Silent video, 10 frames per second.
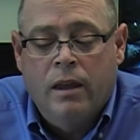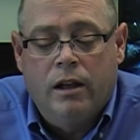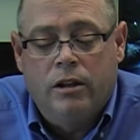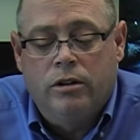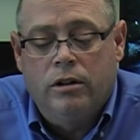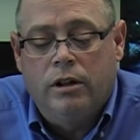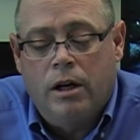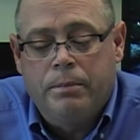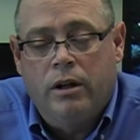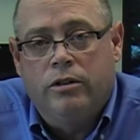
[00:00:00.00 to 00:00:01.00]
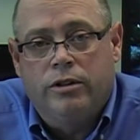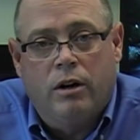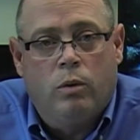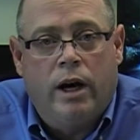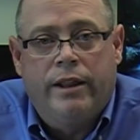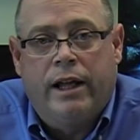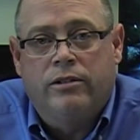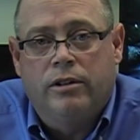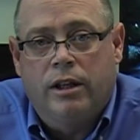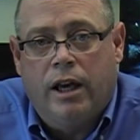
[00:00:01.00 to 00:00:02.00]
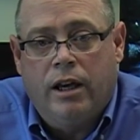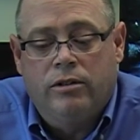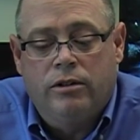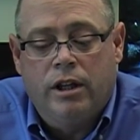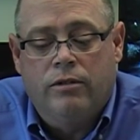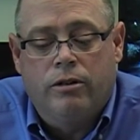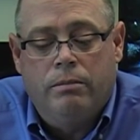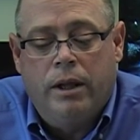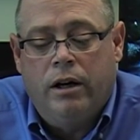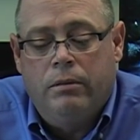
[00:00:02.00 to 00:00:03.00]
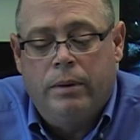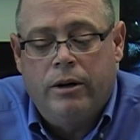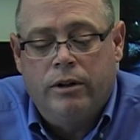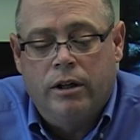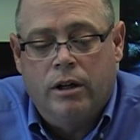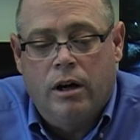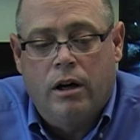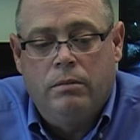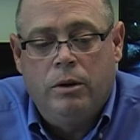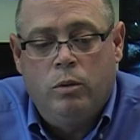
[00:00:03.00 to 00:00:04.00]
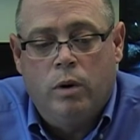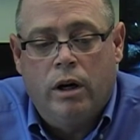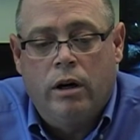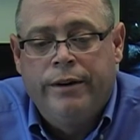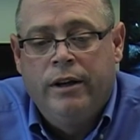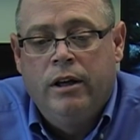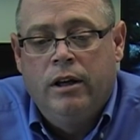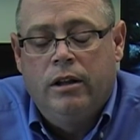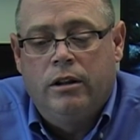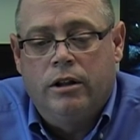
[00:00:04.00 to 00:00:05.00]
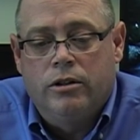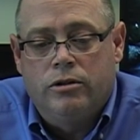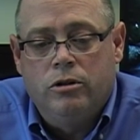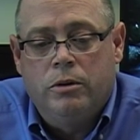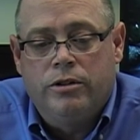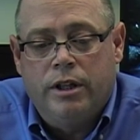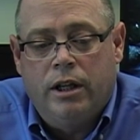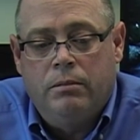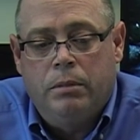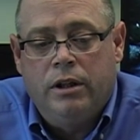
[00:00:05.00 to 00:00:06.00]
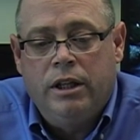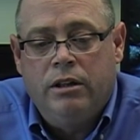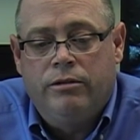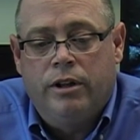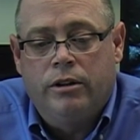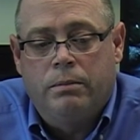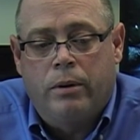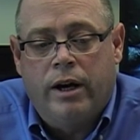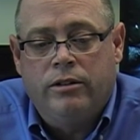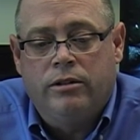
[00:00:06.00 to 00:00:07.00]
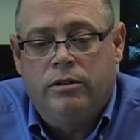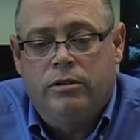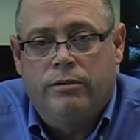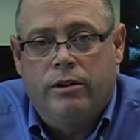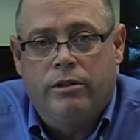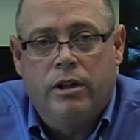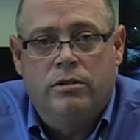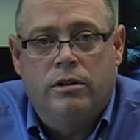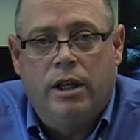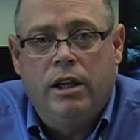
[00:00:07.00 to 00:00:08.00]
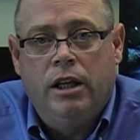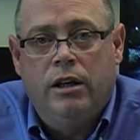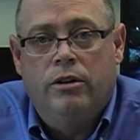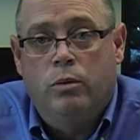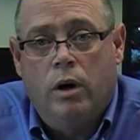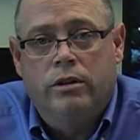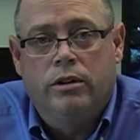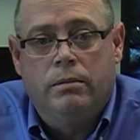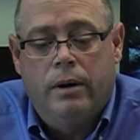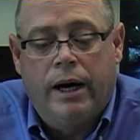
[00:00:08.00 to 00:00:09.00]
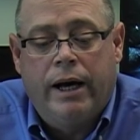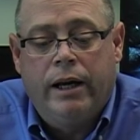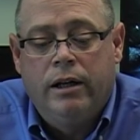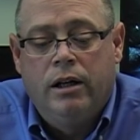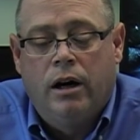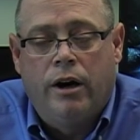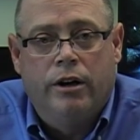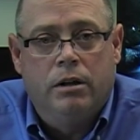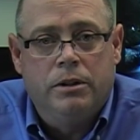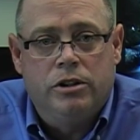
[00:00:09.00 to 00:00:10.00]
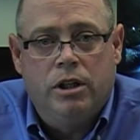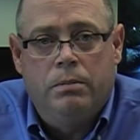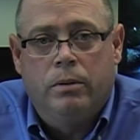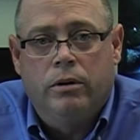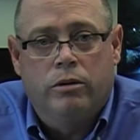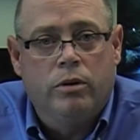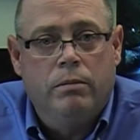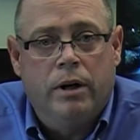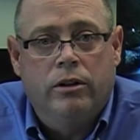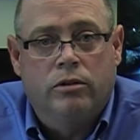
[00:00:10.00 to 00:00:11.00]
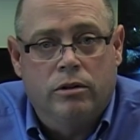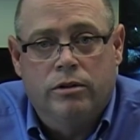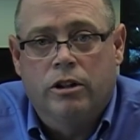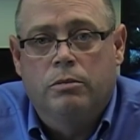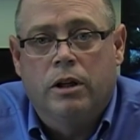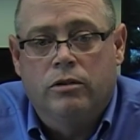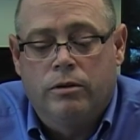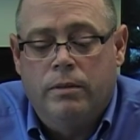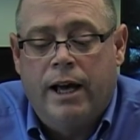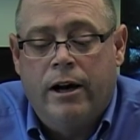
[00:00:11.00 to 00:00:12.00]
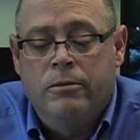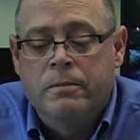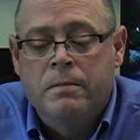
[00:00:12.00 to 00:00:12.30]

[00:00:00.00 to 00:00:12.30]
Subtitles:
And to help you understand why that's the case, think for a minute about an economy where the consumers in it believed that the prices of the things that they needed or wanted to buy are going to be cheaper 3 months or 6 months from now.